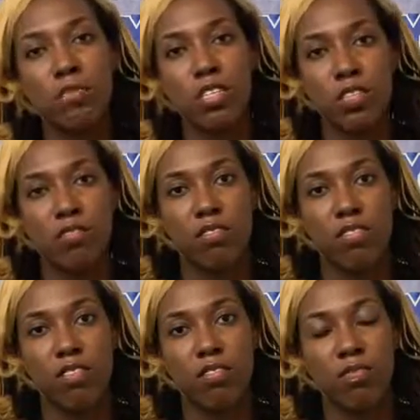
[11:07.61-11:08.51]

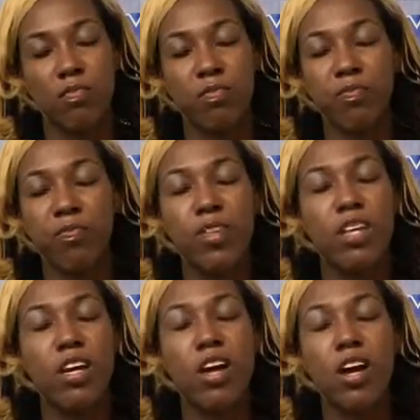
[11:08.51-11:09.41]

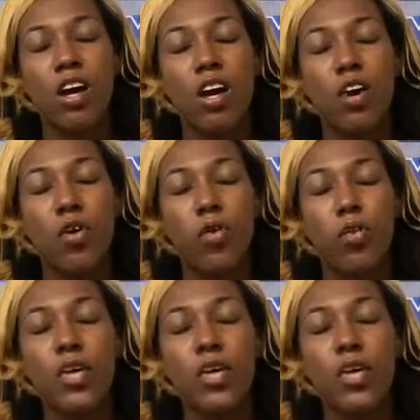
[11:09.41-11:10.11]
in.